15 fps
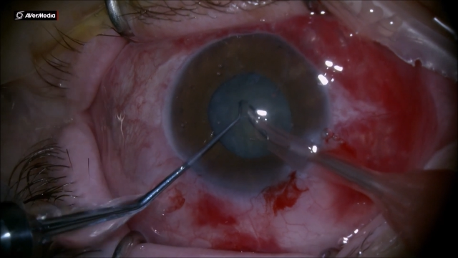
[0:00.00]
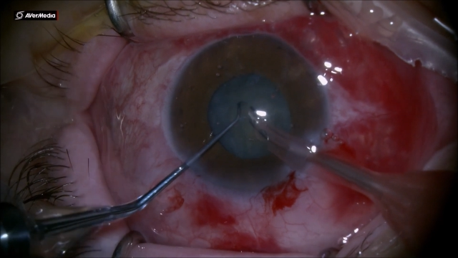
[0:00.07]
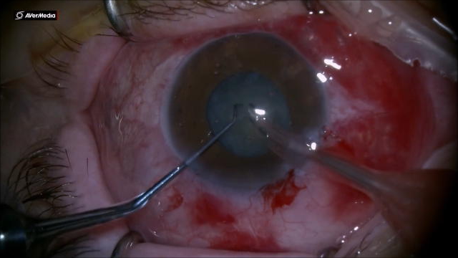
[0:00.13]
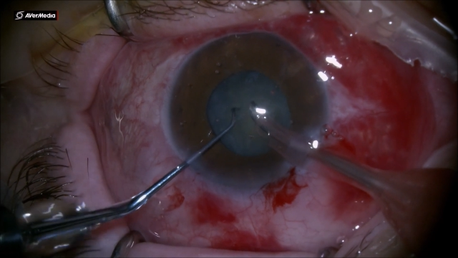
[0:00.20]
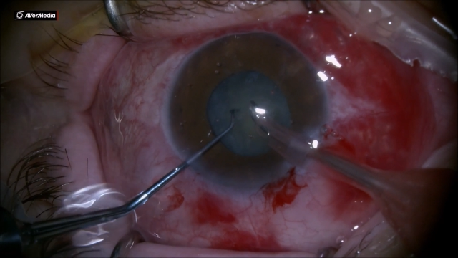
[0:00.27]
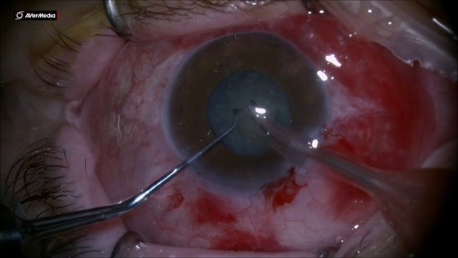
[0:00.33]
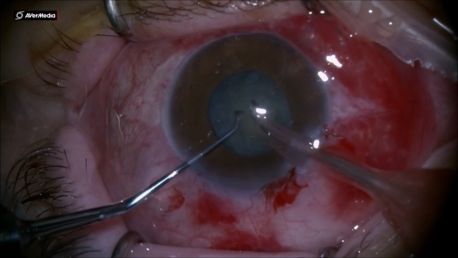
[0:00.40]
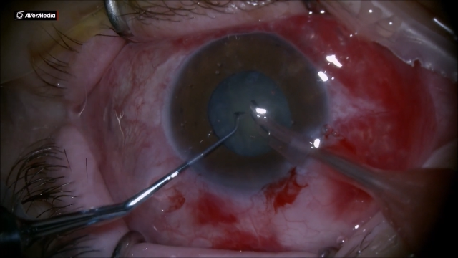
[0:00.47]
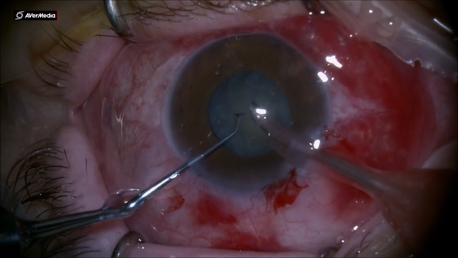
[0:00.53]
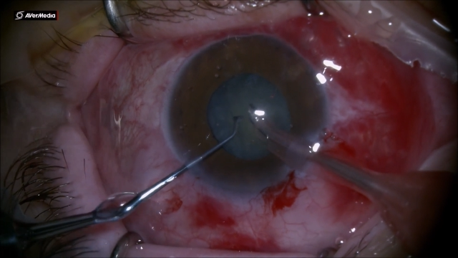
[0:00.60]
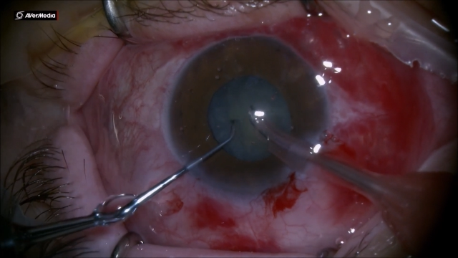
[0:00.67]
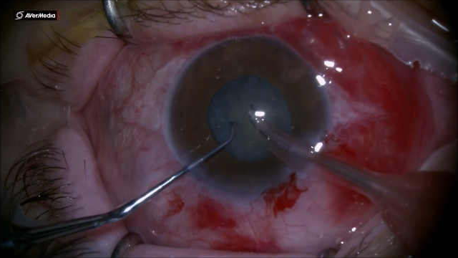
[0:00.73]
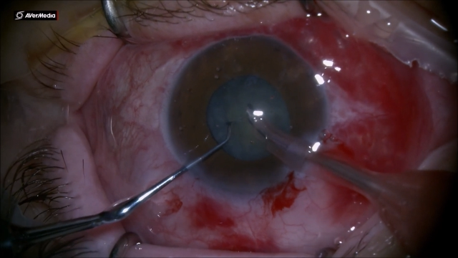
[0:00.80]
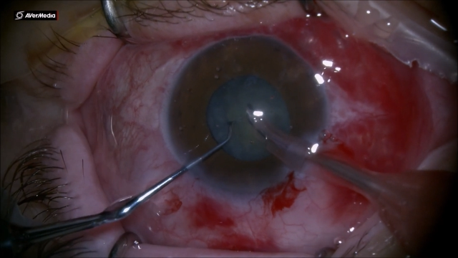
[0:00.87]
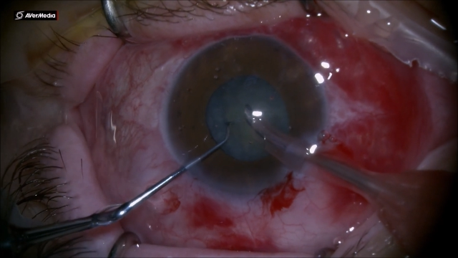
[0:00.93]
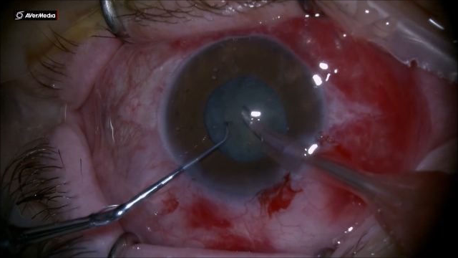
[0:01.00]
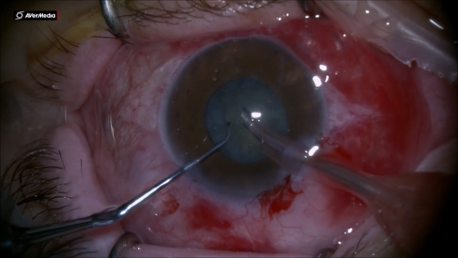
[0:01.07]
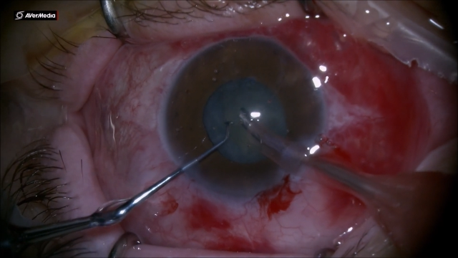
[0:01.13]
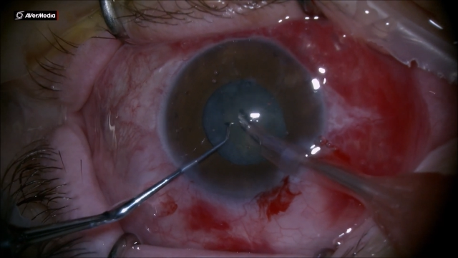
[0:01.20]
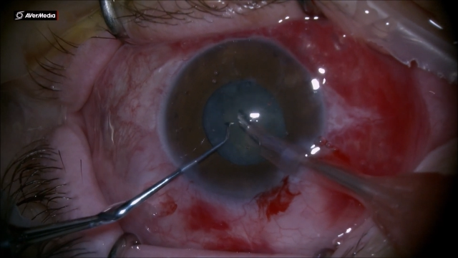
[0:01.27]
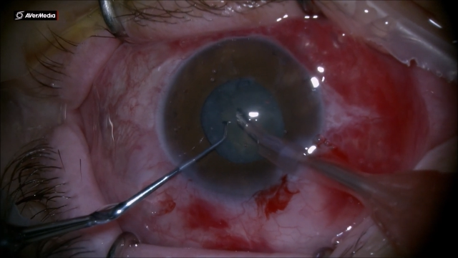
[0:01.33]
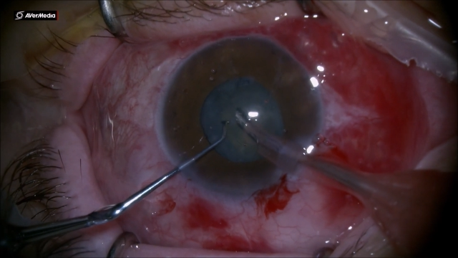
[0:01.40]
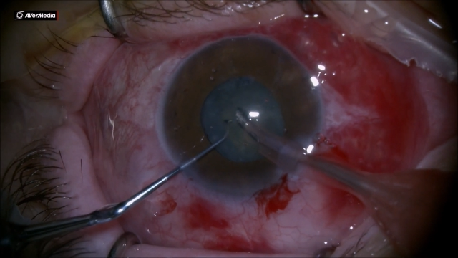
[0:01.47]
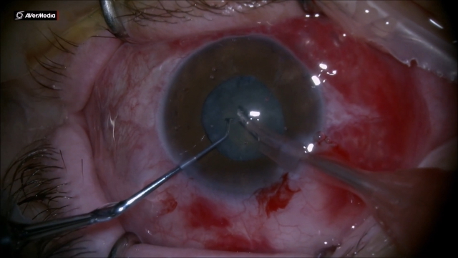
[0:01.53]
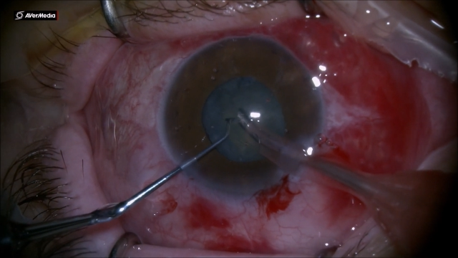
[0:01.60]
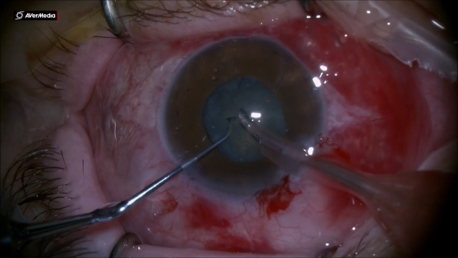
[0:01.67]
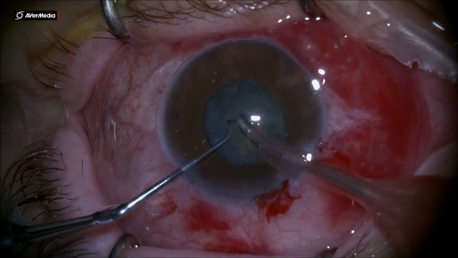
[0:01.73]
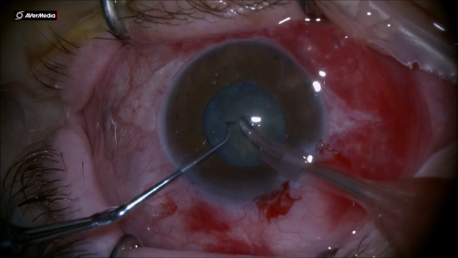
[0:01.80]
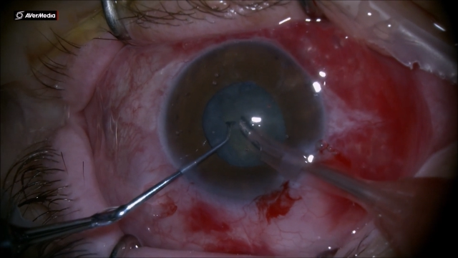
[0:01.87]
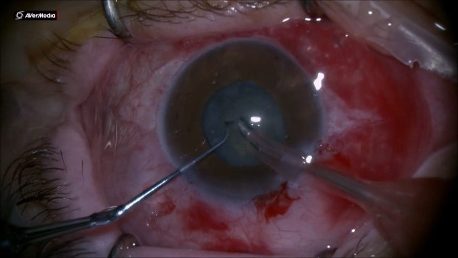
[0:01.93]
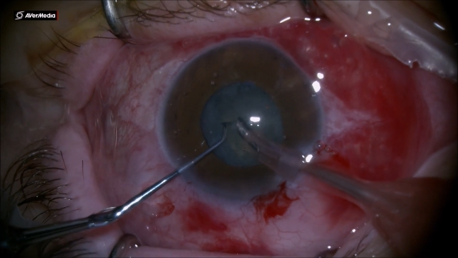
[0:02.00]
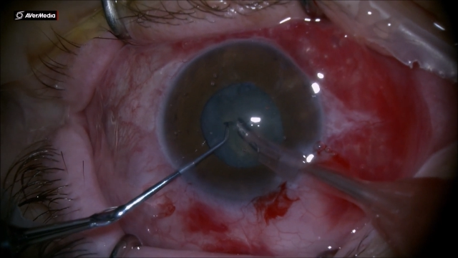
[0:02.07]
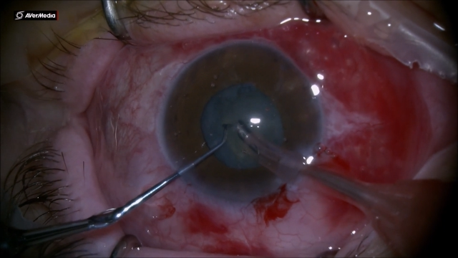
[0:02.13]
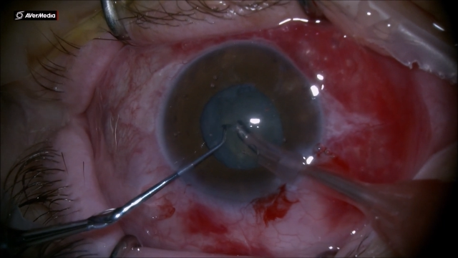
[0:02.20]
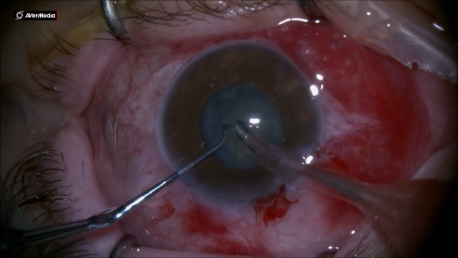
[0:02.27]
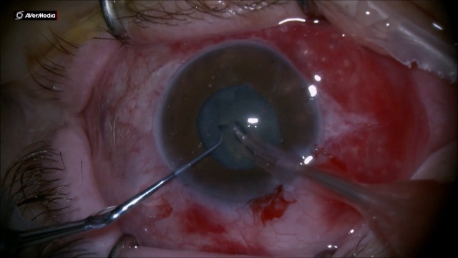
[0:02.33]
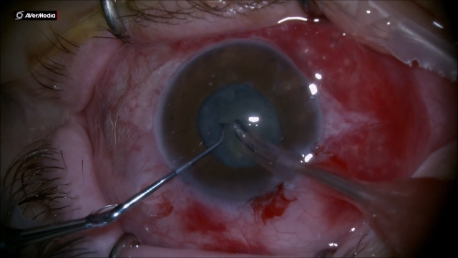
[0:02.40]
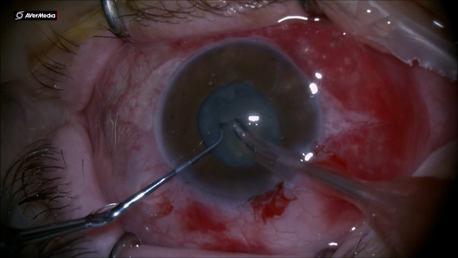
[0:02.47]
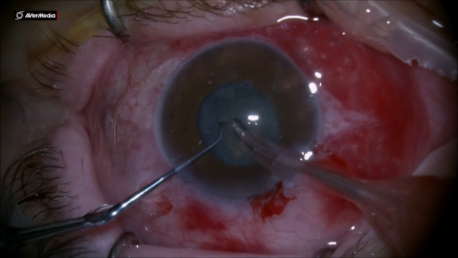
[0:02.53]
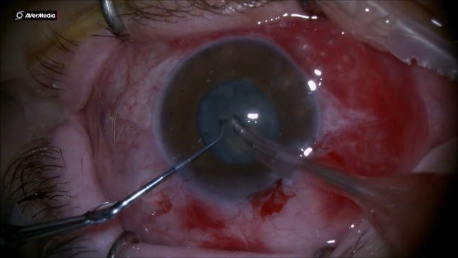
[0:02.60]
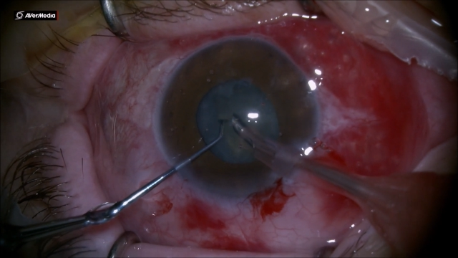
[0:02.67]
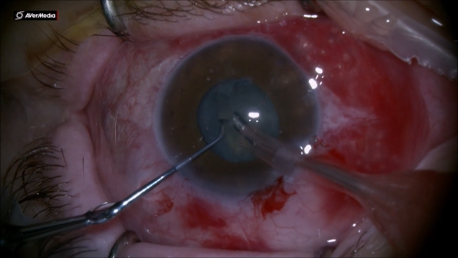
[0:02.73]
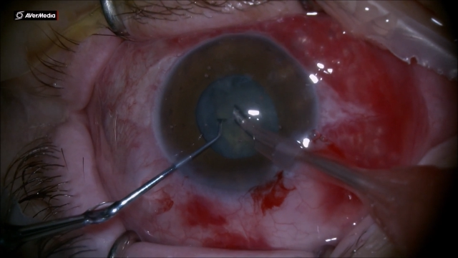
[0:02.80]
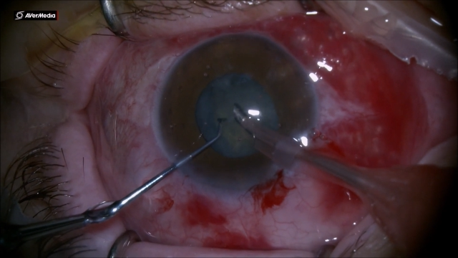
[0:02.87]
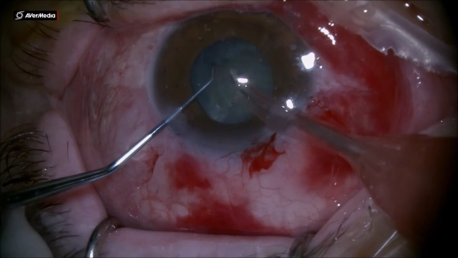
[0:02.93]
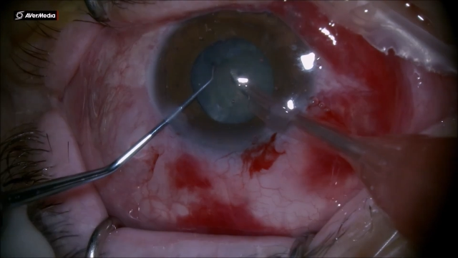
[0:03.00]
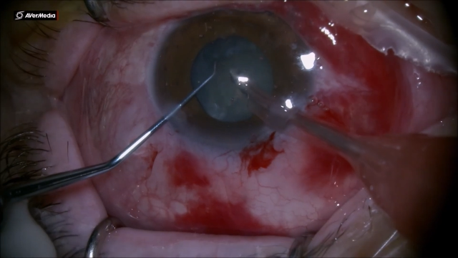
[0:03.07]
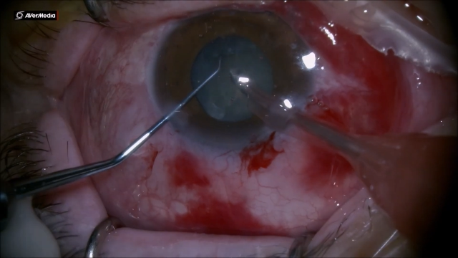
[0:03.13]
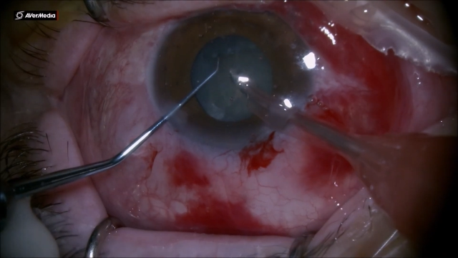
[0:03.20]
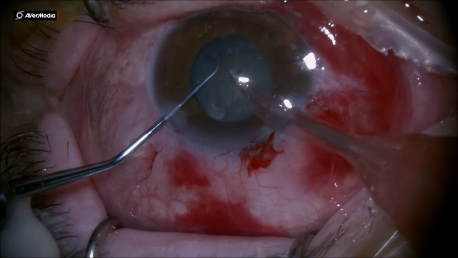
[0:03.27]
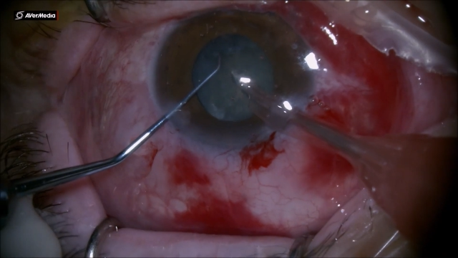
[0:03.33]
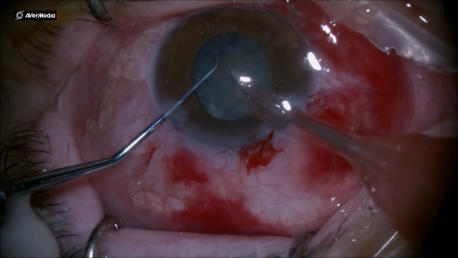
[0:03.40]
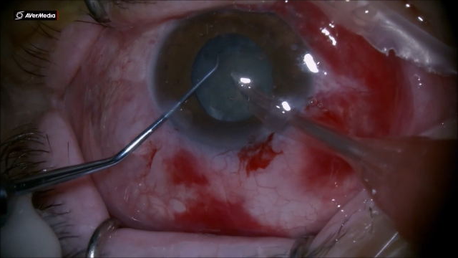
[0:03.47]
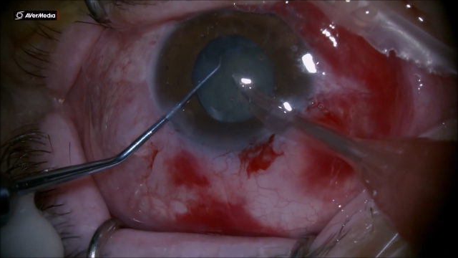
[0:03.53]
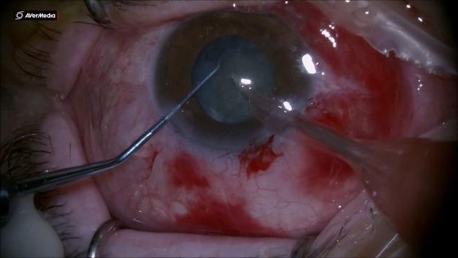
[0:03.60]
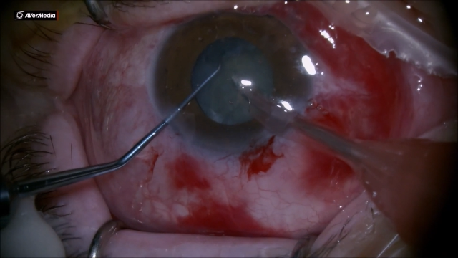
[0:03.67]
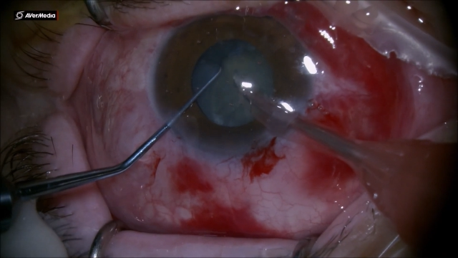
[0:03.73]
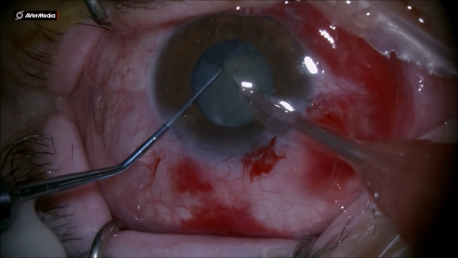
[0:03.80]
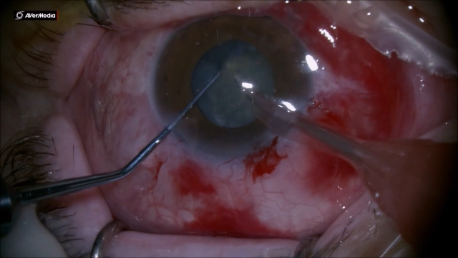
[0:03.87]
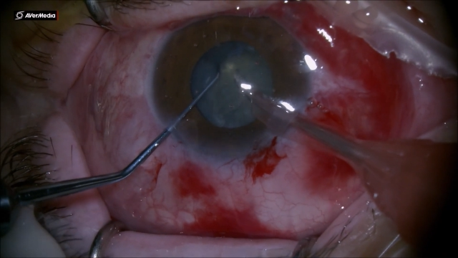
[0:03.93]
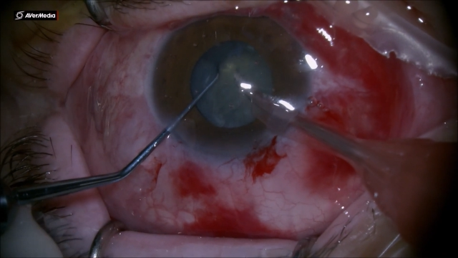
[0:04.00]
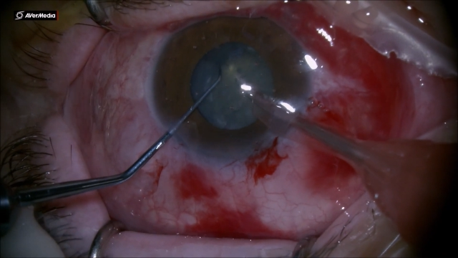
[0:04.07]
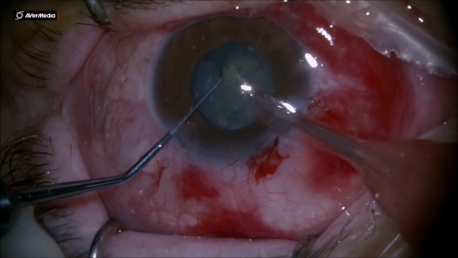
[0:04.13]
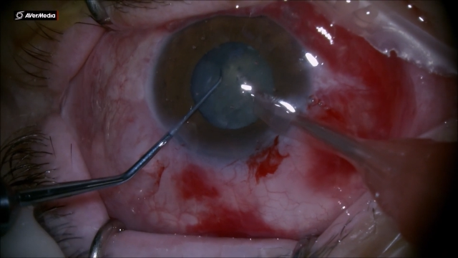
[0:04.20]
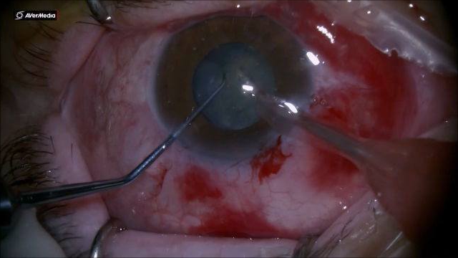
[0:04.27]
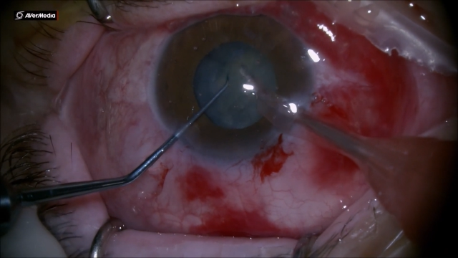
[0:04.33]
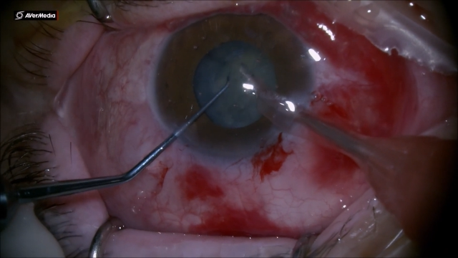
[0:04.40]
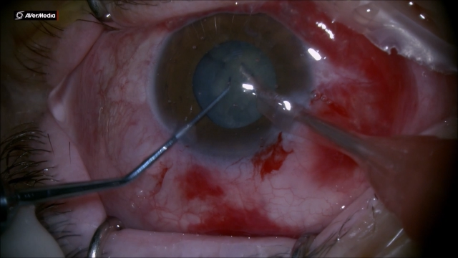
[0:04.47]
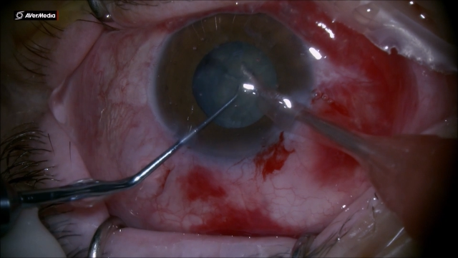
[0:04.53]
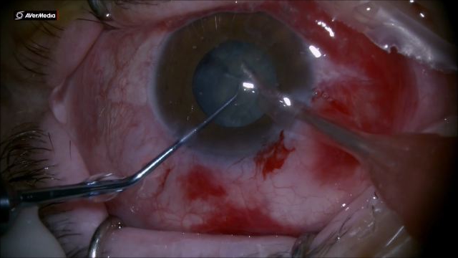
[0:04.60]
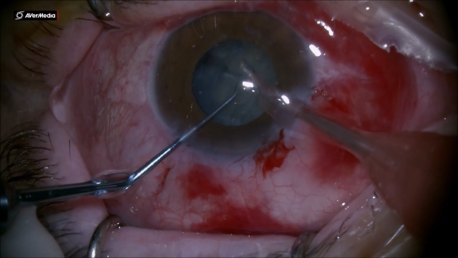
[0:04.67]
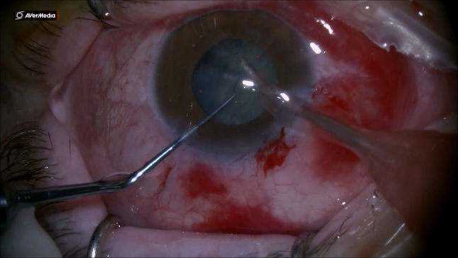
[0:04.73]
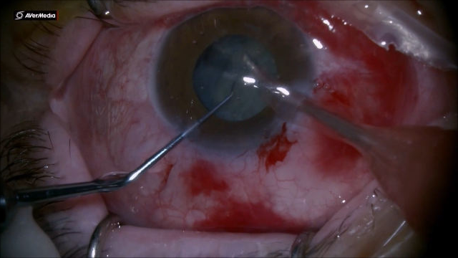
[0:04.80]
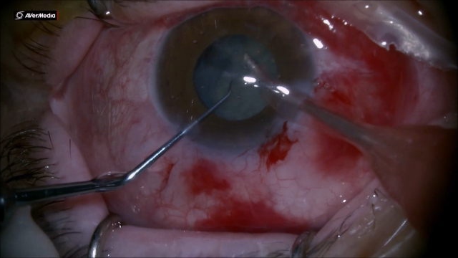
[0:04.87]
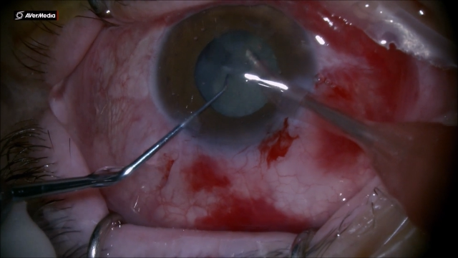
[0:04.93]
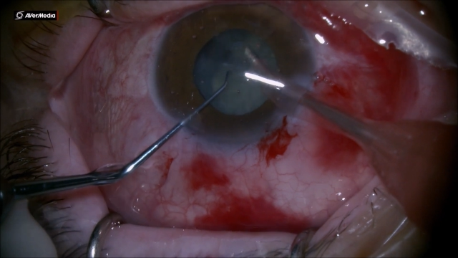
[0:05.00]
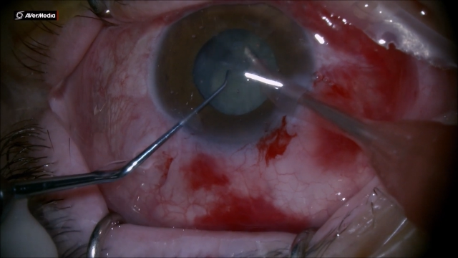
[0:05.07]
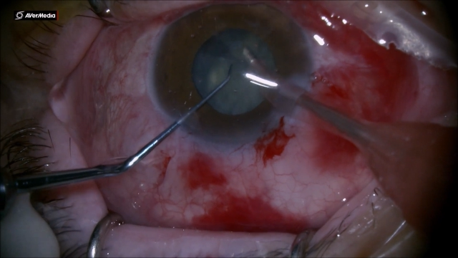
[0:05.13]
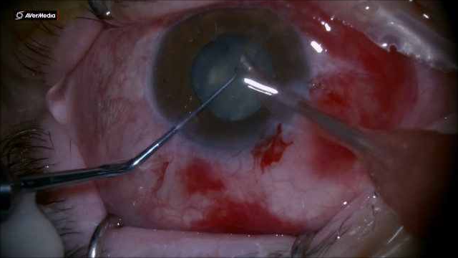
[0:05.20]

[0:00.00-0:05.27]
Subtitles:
No face is visible, so there are no lips to read.